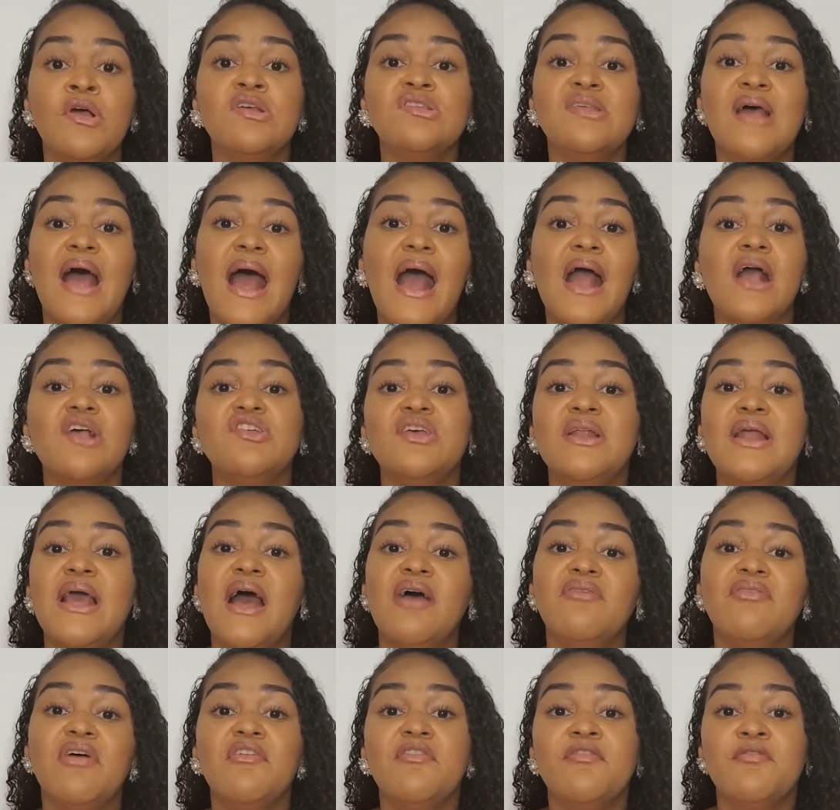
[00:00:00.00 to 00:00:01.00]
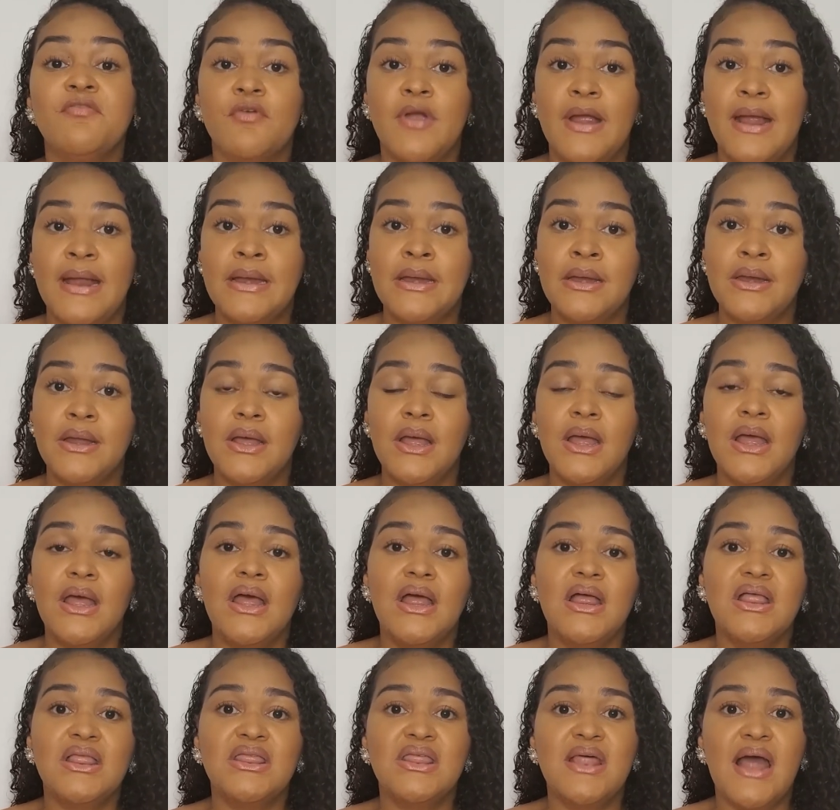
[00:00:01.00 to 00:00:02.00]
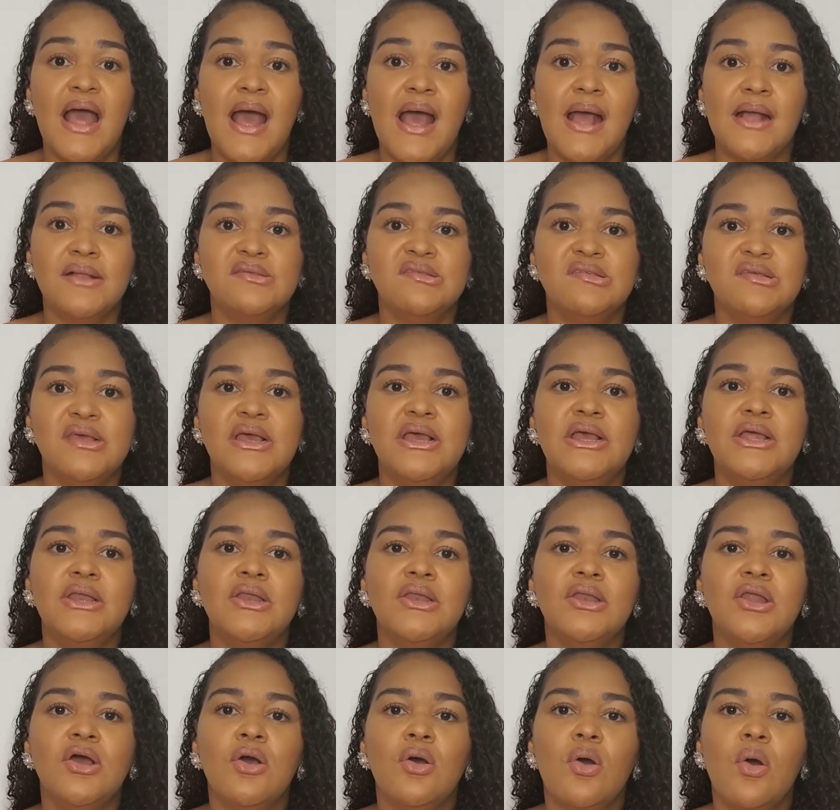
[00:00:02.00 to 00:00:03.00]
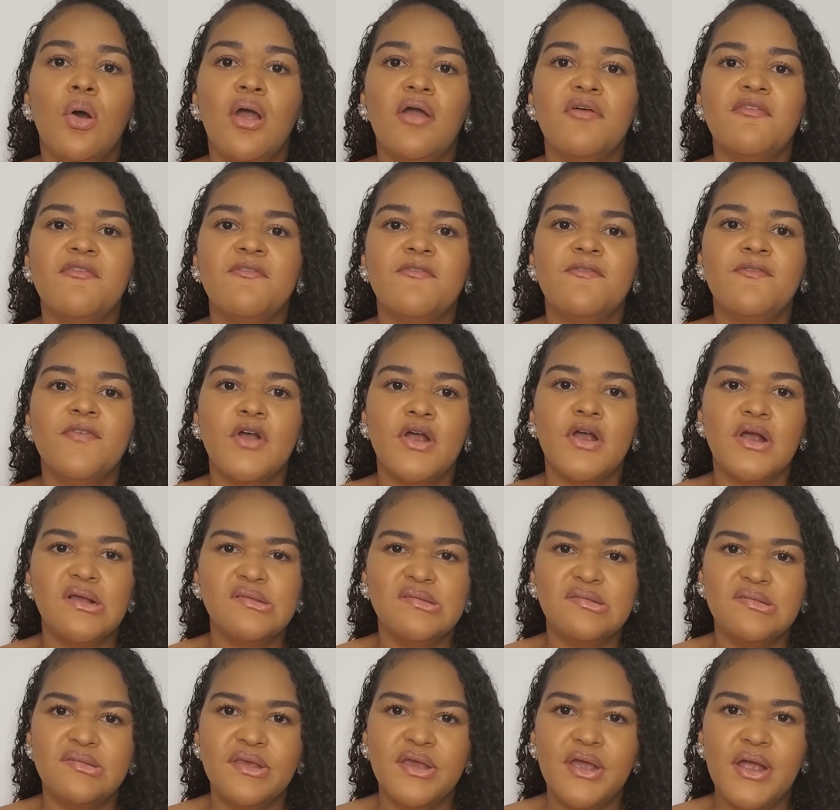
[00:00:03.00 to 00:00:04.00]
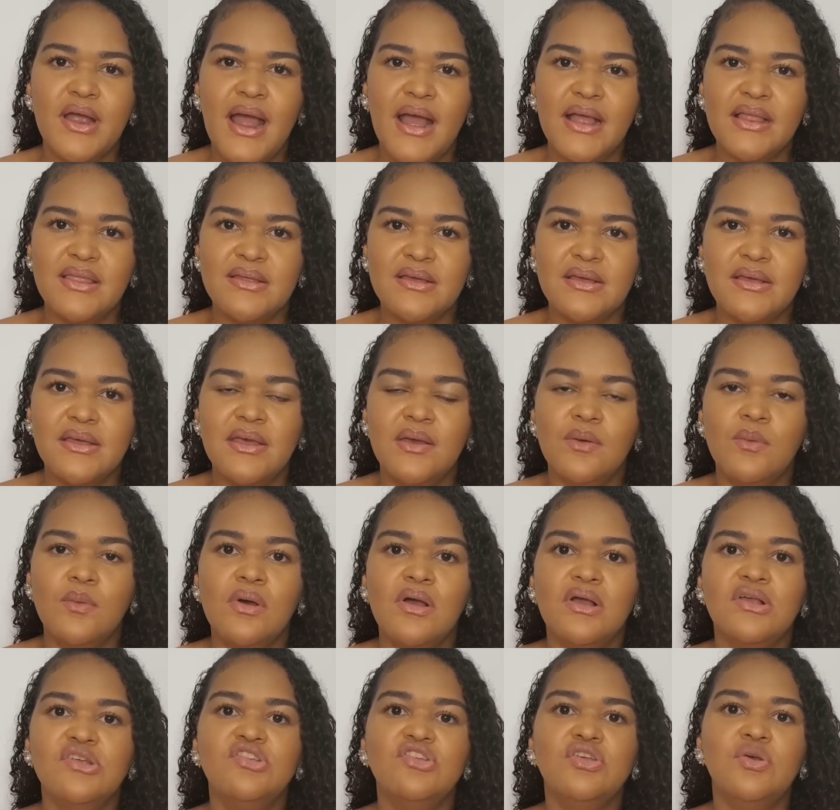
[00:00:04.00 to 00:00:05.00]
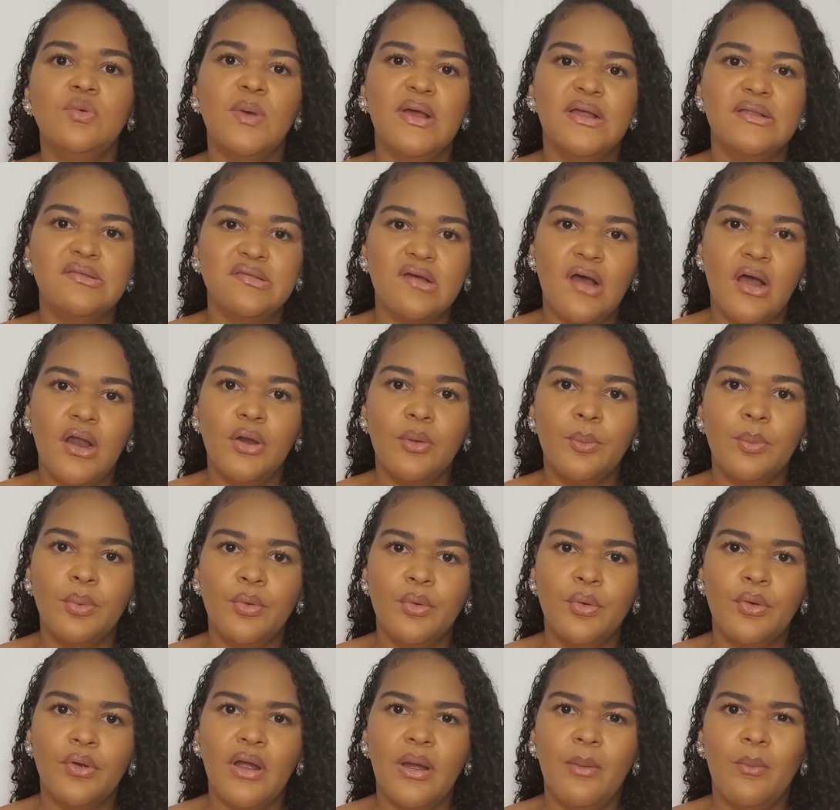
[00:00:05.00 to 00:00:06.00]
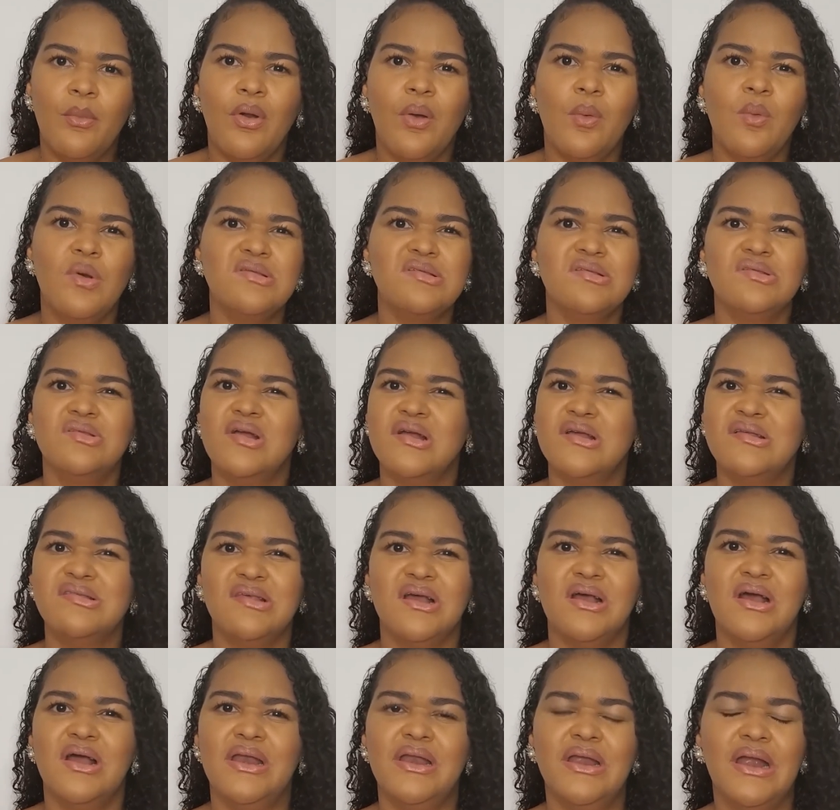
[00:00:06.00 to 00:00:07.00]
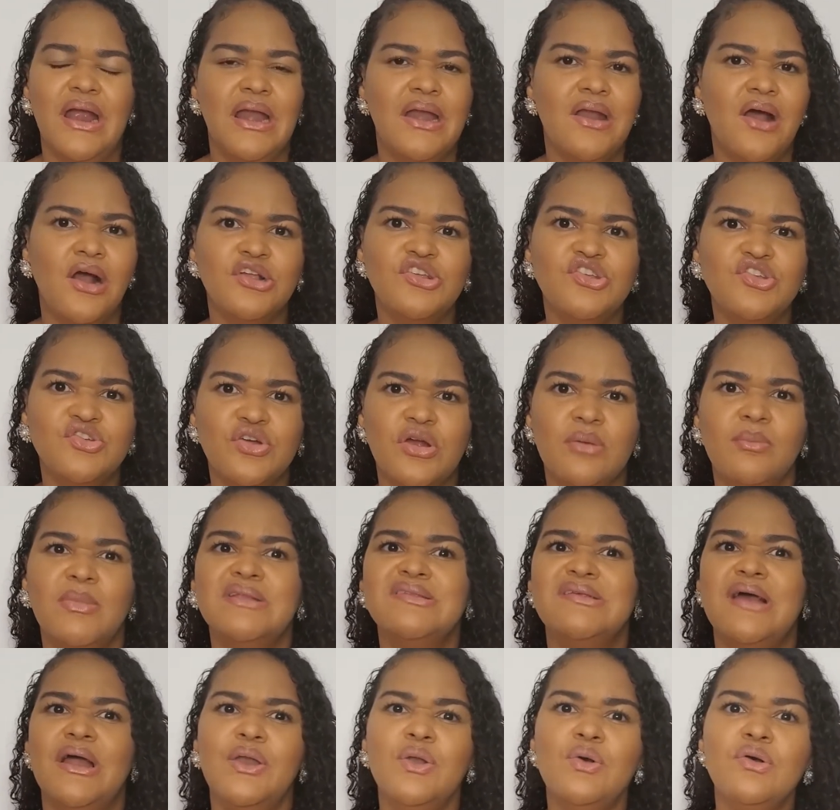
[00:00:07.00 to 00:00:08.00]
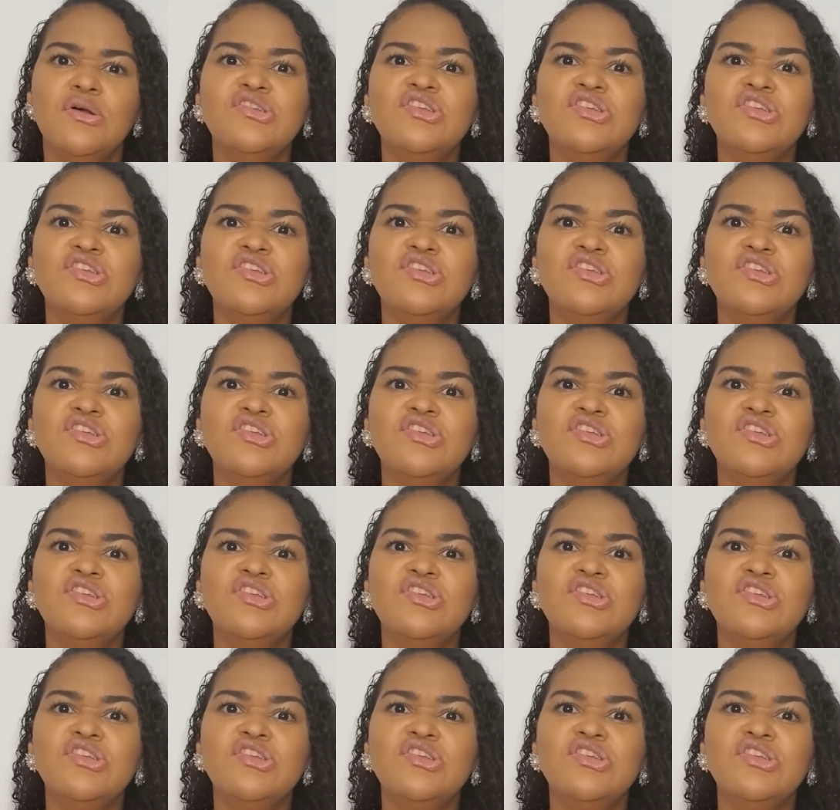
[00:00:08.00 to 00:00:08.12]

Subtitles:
So I actually have a friend that in our first year, I think it was, she went on the program, or was it her second year? I'm not sure, but I know she